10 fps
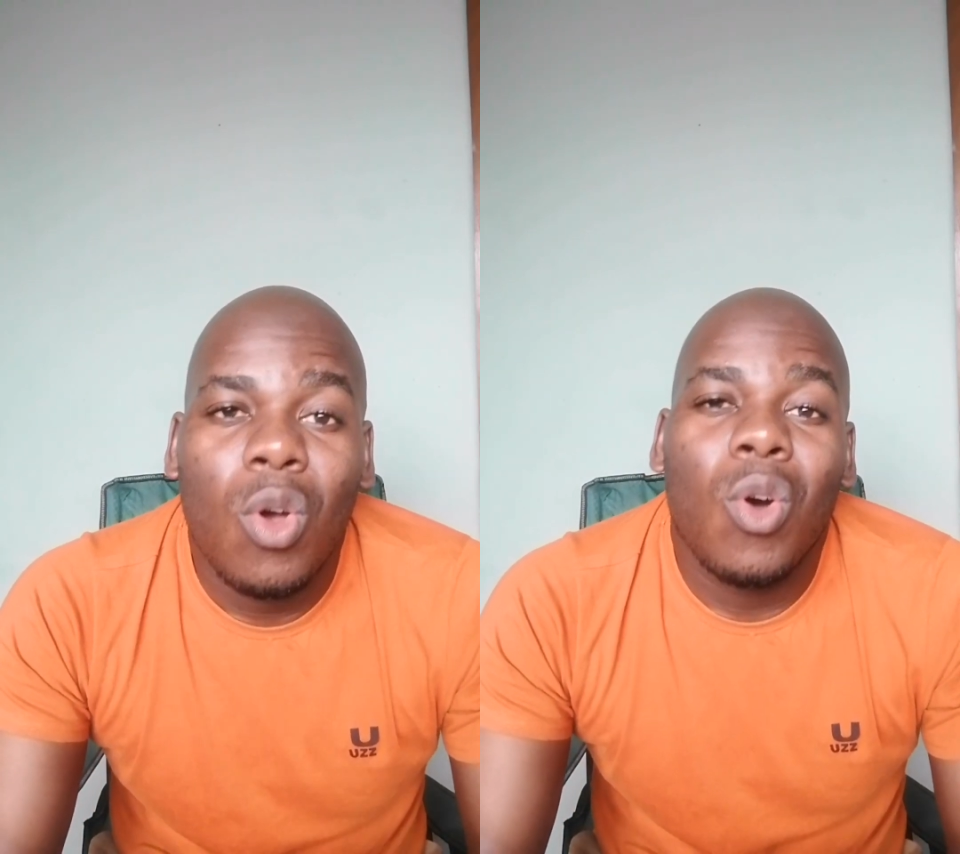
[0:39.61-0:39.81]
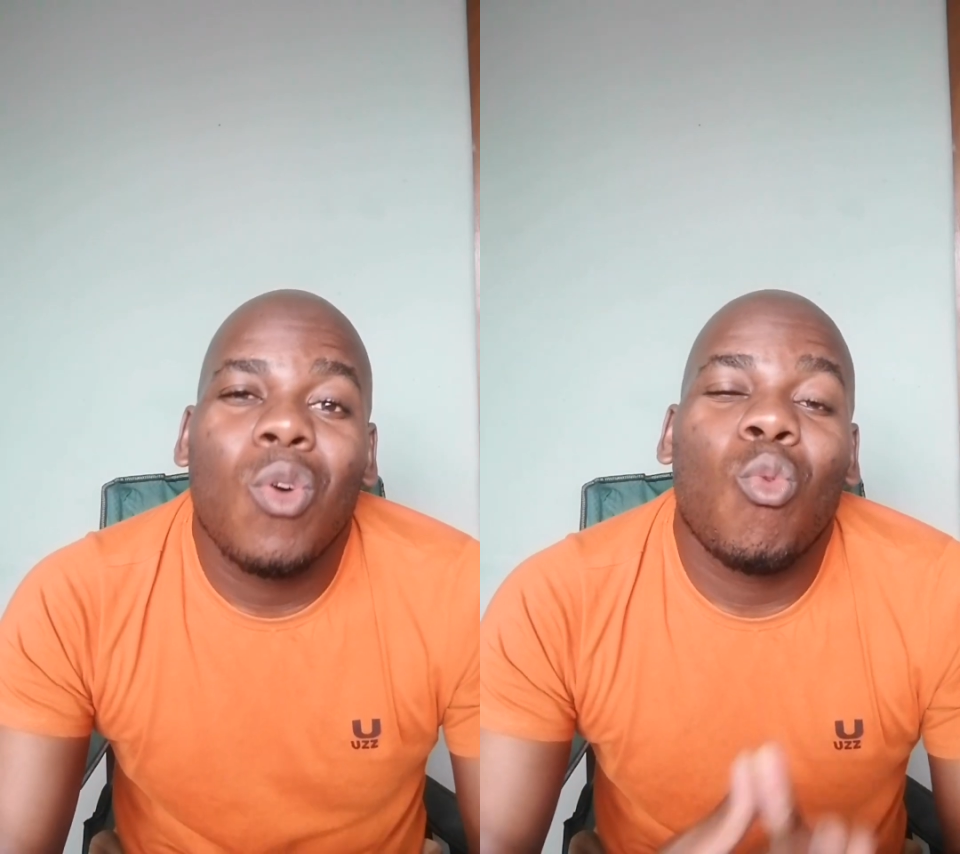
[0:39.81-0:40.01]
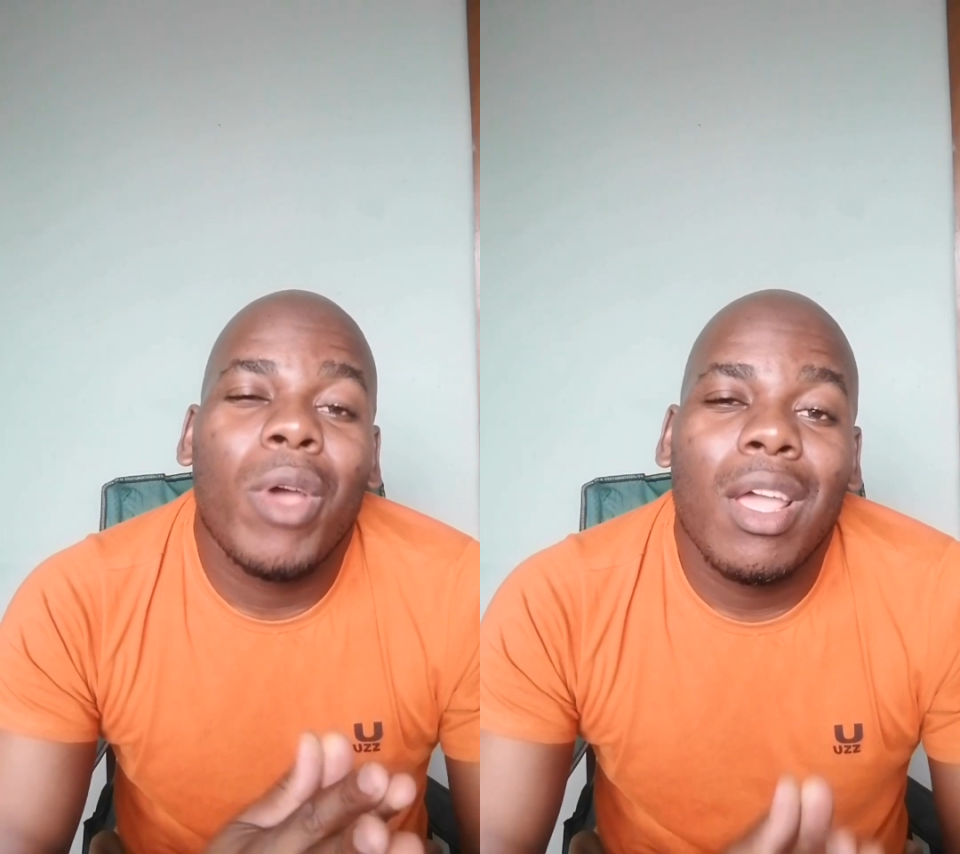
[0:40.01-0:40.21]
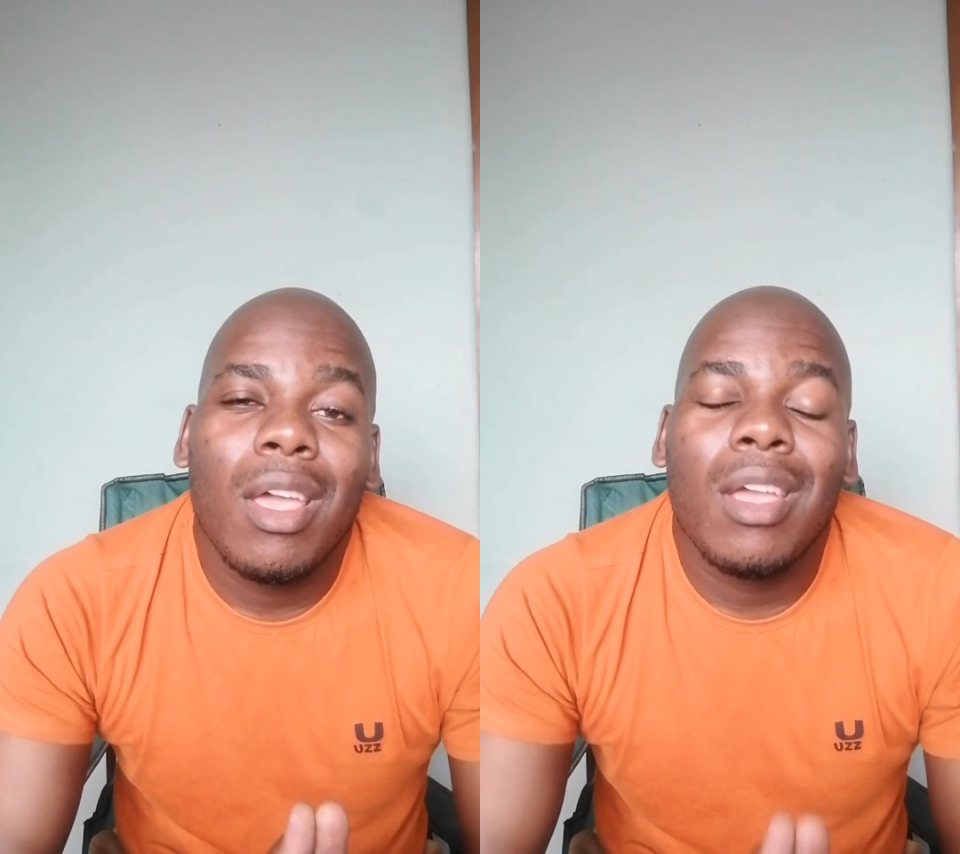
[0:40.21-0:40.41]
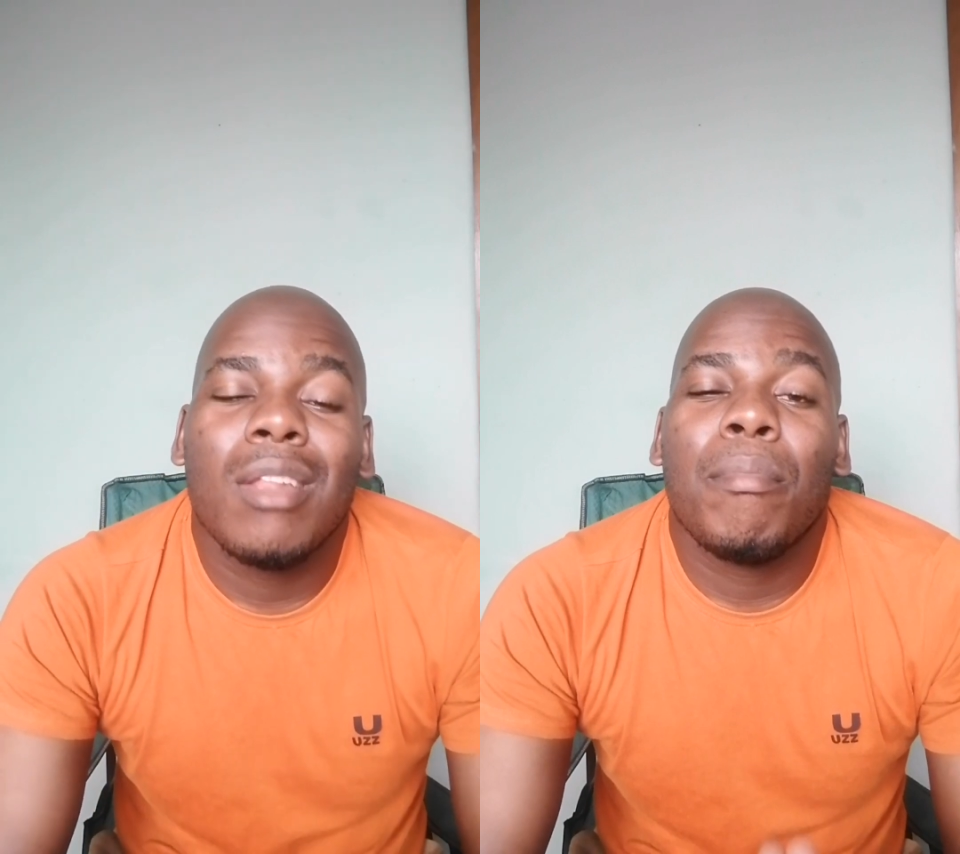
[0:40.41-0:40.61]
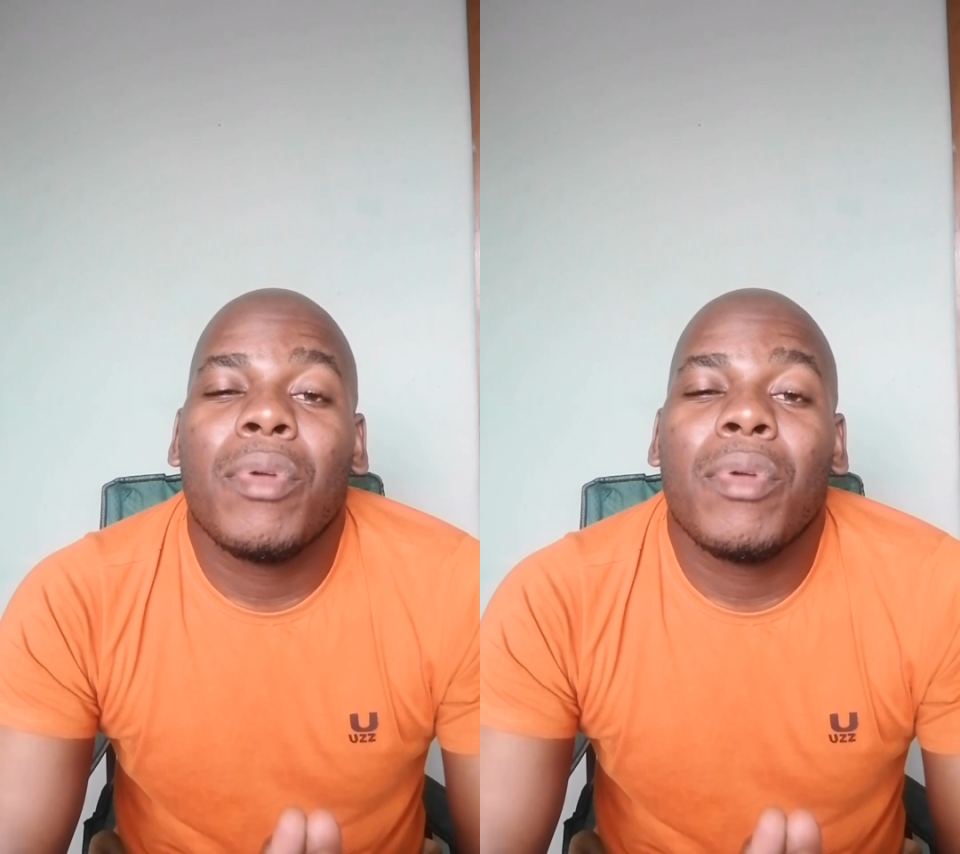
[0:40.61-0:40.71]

or work in